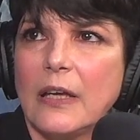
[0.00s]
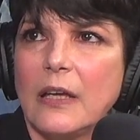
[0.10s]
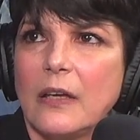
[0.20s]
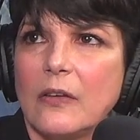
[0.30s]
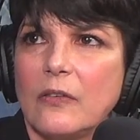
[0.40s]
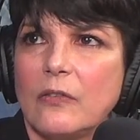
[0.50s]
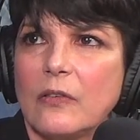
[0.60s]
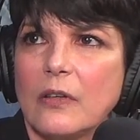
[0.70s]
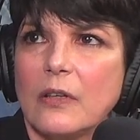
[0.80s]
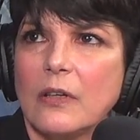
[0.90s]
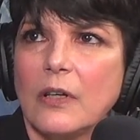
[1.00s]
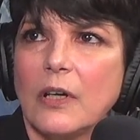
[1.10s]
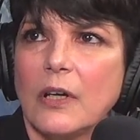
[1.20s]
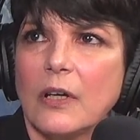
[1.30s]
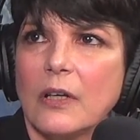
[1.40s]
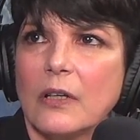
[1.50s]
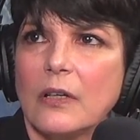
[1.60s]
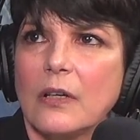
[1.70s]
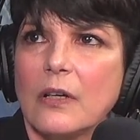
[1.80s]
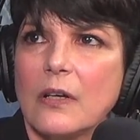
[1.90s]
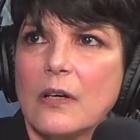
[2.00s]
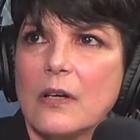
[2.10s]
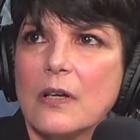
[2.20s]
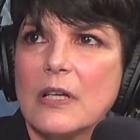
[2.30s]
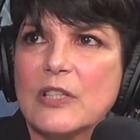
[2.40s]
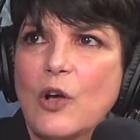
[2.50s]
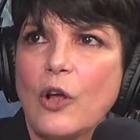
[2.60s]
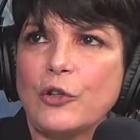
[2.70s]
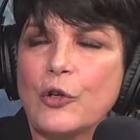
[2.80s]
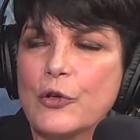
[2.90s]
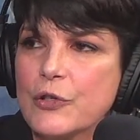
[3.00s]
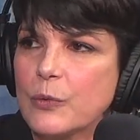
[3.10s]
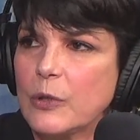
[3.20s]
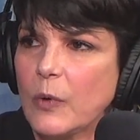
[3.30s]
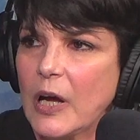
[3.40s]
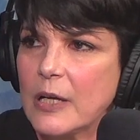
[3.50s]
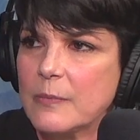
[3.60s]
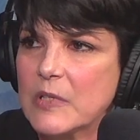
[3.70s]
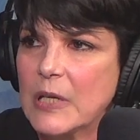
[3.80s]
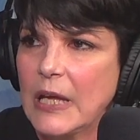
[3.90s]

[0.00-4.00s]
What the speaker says: is, it's called nursery rhymes.